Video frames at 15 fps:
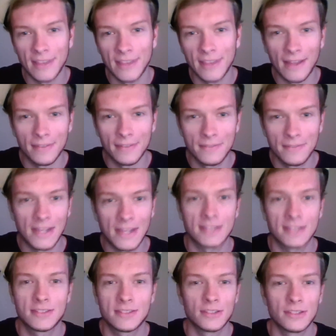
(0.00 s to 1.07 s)
that's
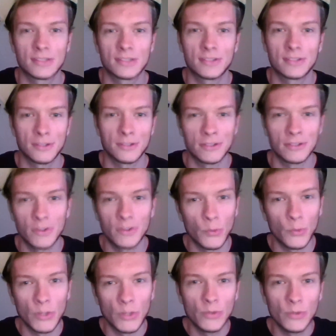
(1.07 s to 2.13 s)
just
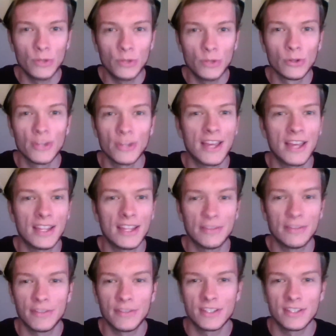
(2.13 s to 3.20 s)
when you learn that in
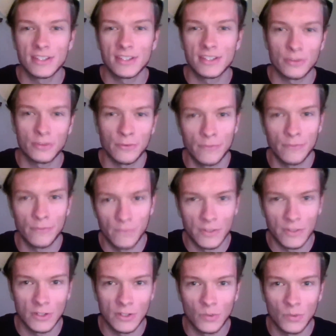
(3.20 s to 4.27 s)
physics or in
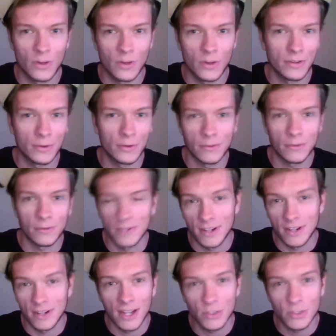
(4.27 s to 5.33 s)
physics one or in high
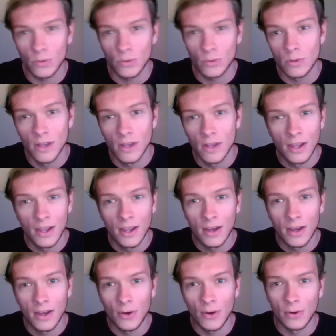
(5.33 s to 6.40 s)
school,
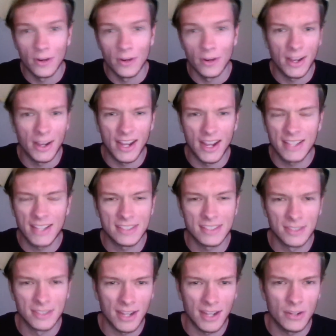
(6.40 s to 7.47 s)
or I guess I
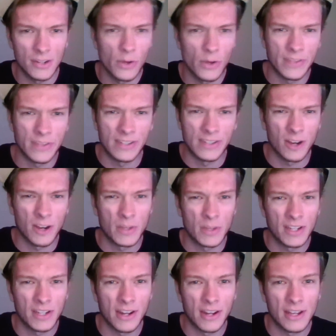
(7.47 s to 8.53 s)
don't know if they talk about
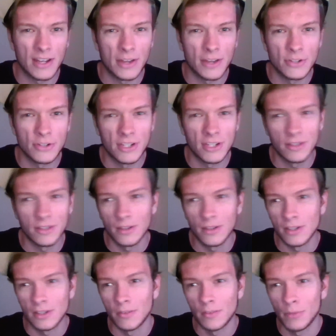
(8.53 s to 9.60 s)
kinetic energy in
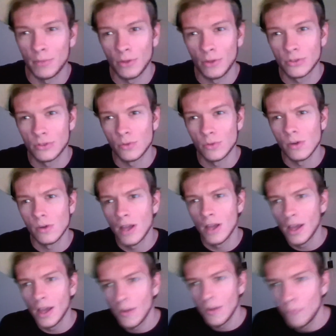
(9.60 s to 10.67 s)
middle school,
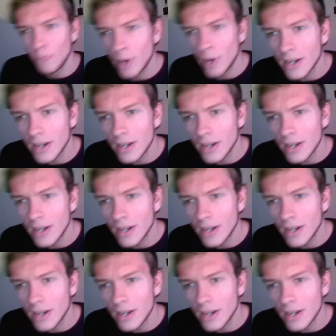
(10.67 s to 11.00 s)
but